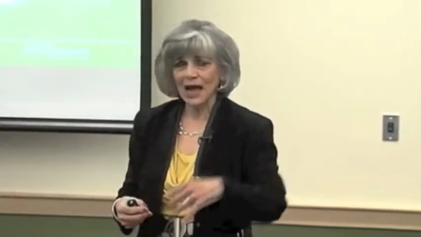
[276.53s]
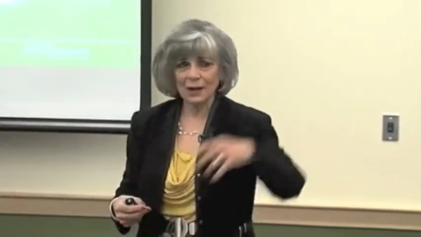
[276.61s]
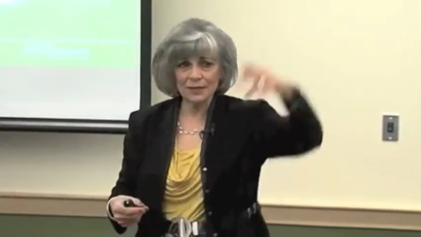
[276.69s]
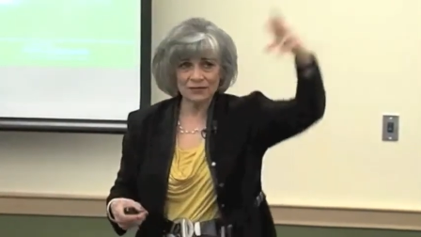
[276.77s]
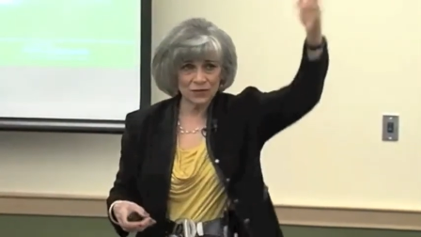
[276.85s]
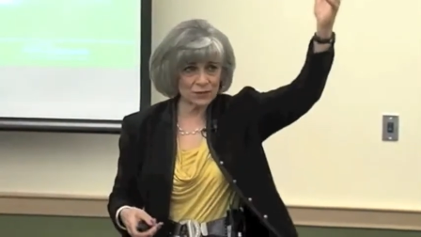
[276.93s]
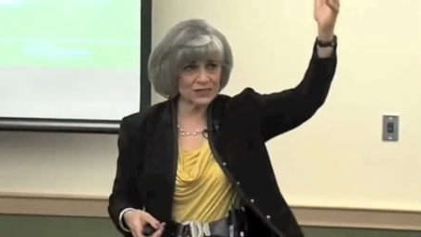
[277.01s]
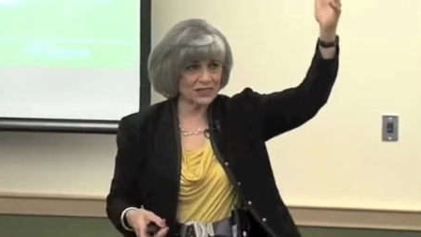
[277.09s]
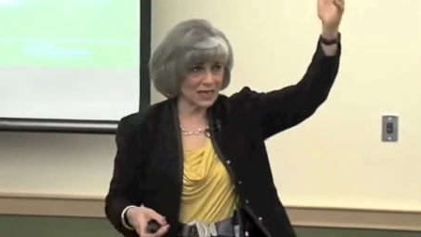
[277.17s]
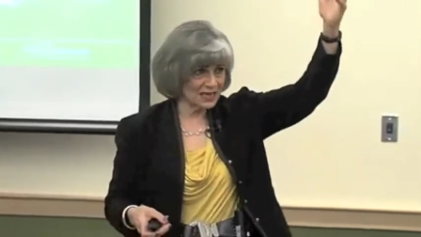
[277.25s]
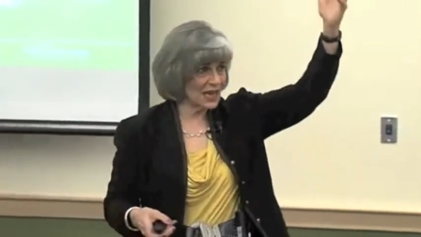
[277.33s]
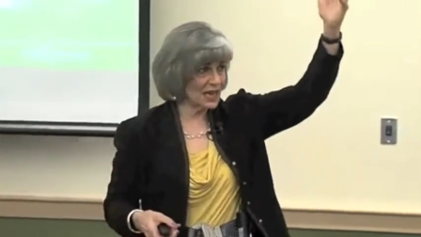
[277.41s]
How many of you would
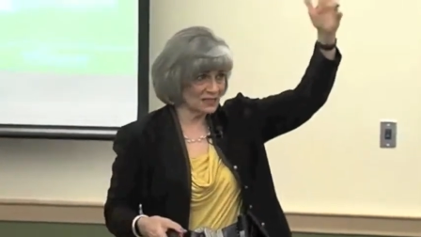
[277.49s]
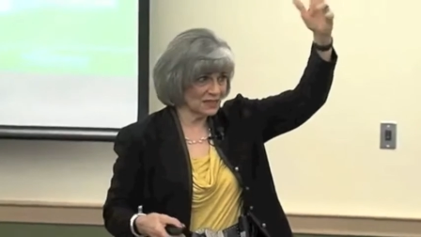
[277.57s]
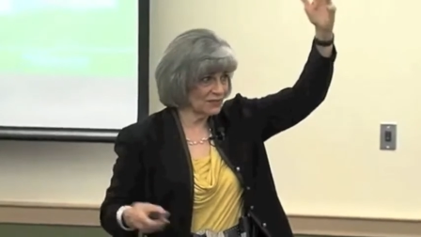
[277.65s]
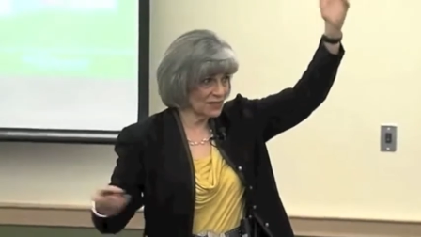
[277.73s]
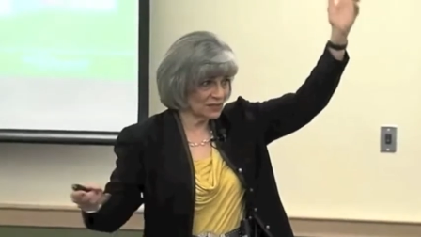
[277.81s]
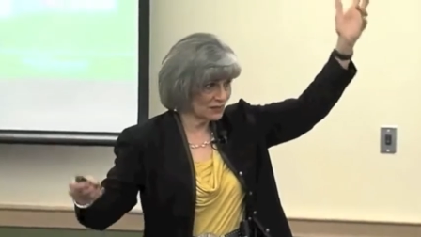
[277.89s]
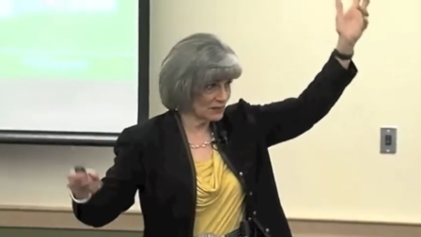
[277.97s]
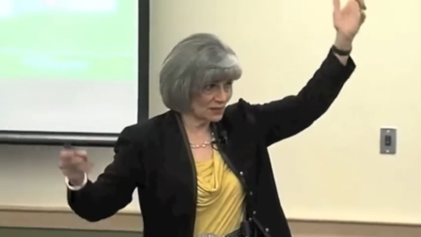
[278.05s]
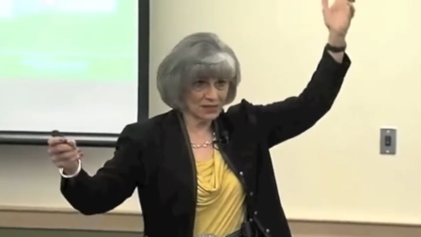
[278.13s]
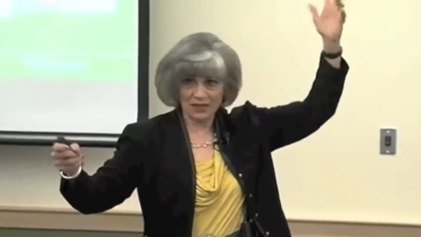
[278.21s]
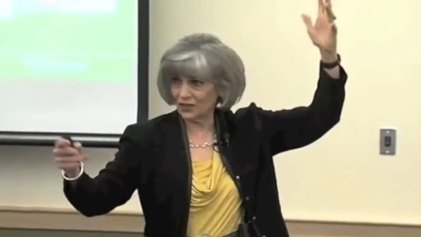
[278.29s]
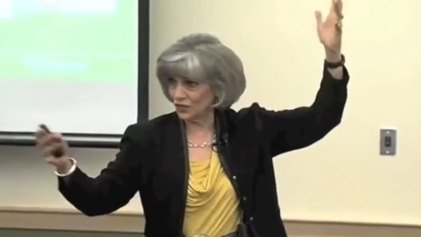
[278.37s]
say, yes, even
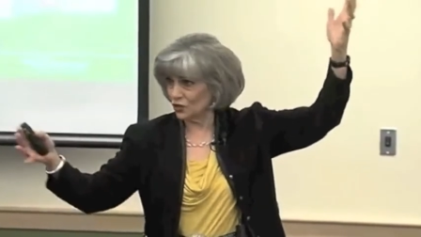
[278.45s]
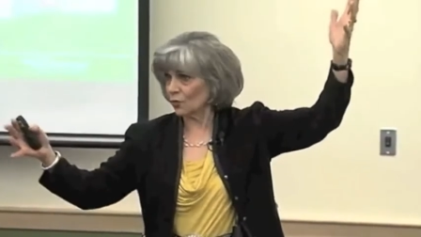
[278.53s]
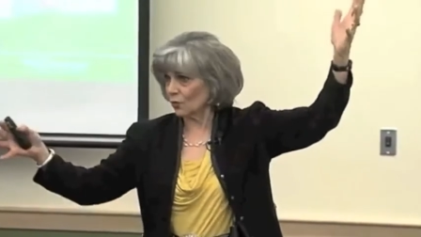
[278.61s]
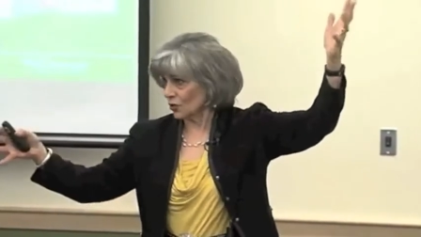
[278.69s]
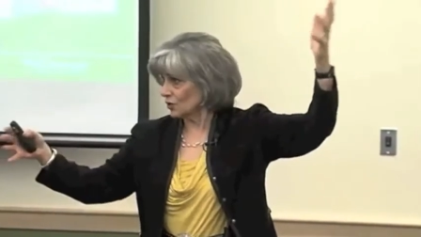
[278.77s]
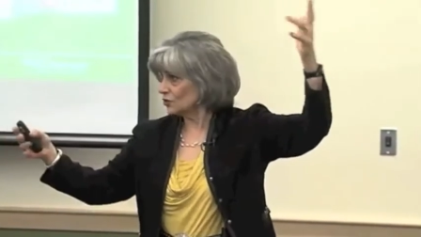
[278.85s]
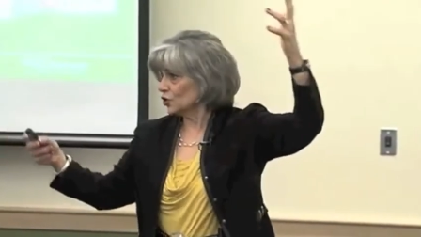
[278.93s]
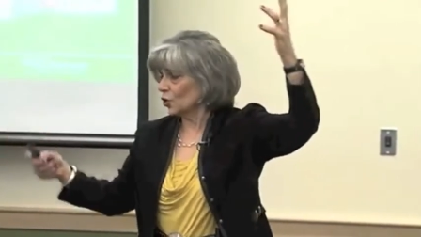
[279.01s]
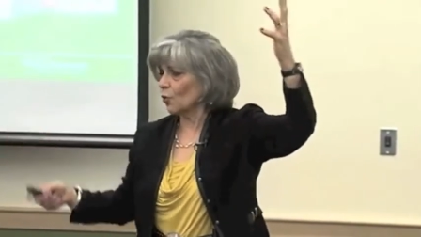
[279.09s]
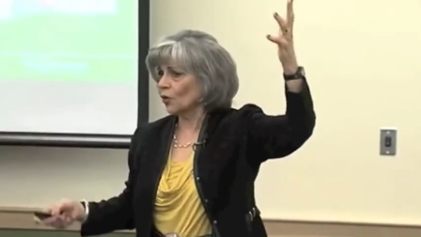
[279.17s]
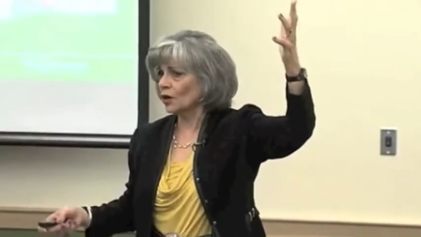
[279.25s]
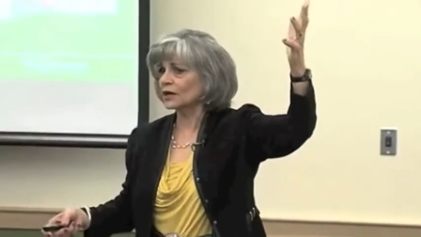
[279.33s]
in your world,
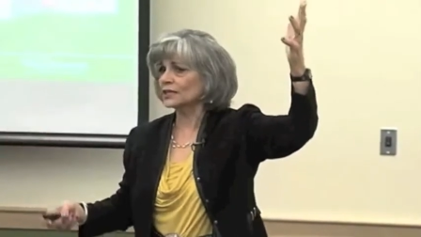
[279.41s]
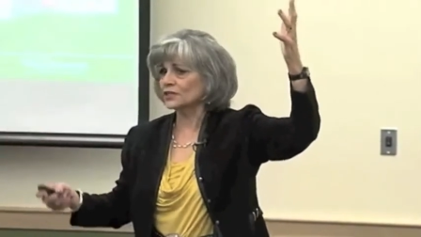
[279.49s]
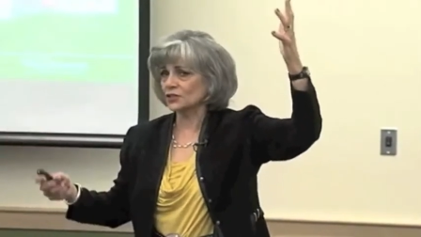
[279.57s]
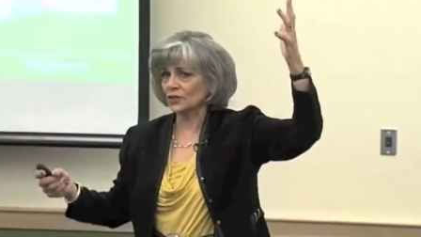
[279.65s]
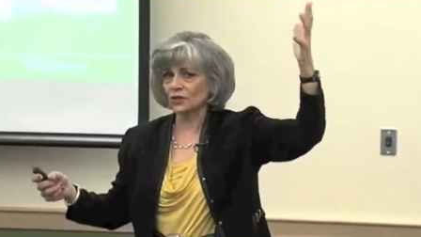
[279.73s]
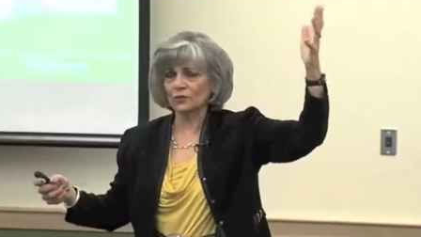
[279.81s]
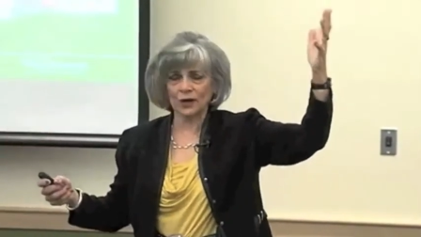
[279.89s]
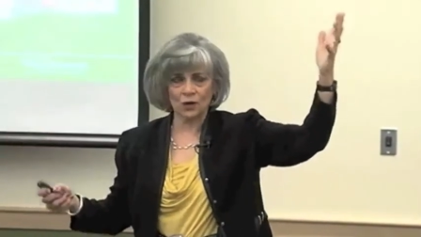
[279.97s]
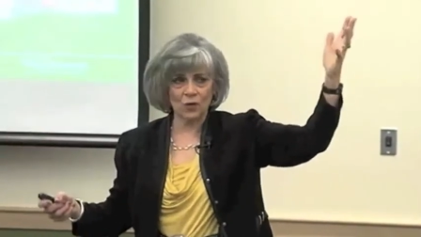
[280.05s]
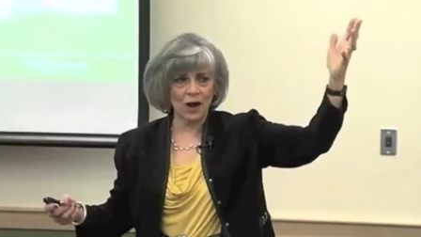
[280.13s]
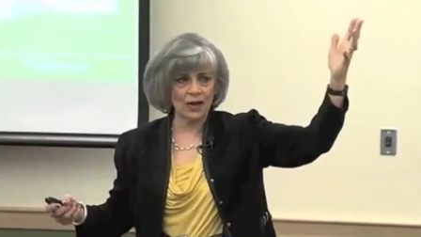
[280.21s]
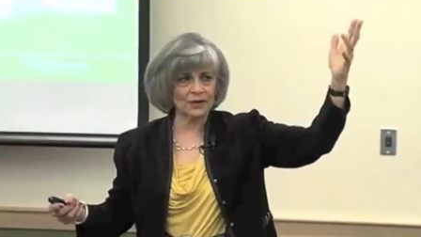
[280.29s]
your work is going to
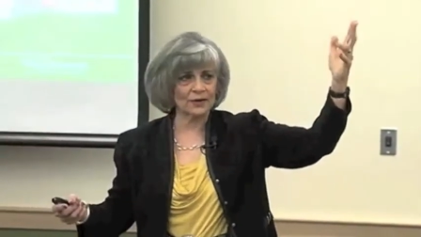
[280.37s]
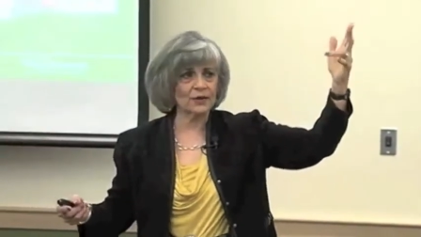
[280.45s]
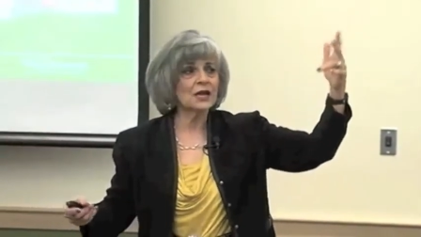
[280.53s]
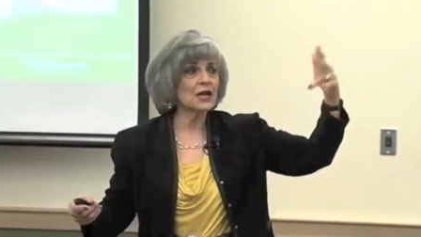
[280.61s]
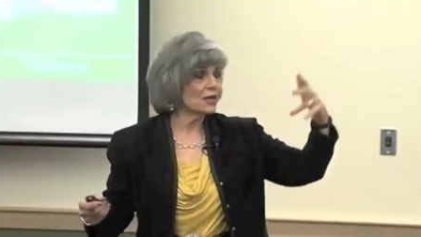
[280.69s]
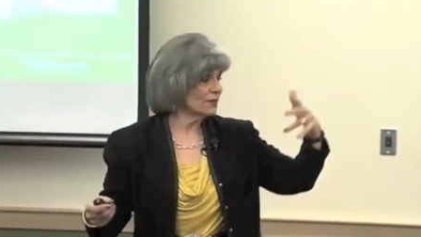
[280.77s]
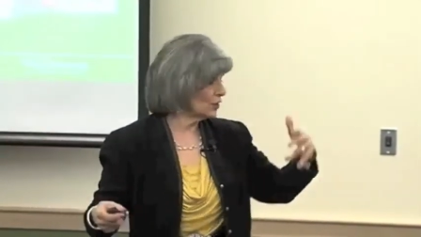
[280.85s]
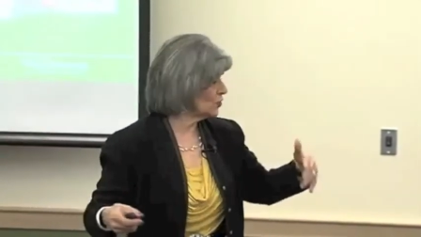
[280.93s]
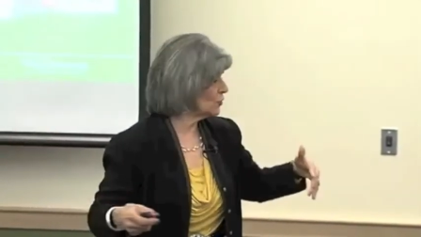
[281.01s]
require that